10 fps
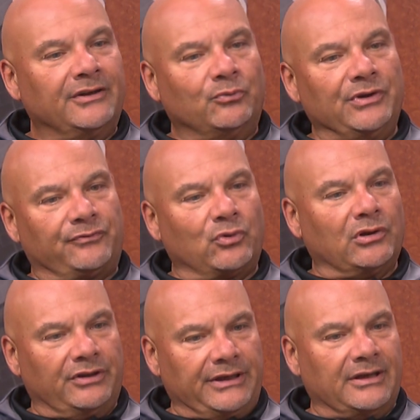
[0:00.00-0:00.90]
We've
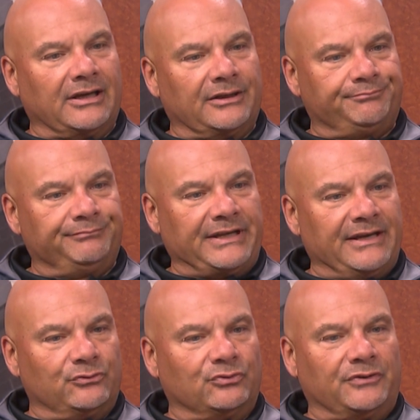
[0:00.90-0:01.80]
really
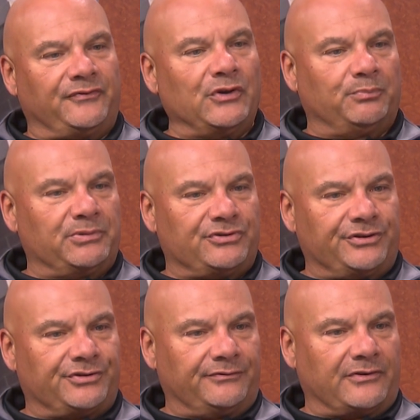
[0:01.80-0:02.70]
handled the field
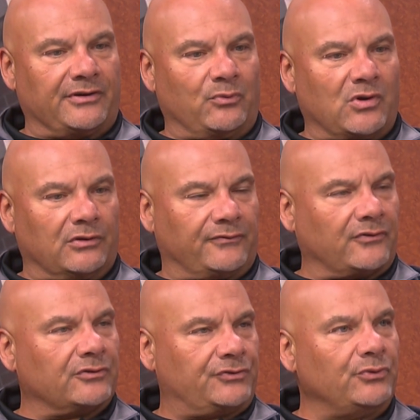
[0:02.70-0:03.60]
position very well the
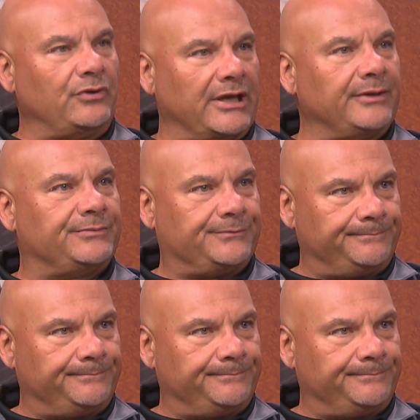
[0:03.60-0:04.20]
first 2 games.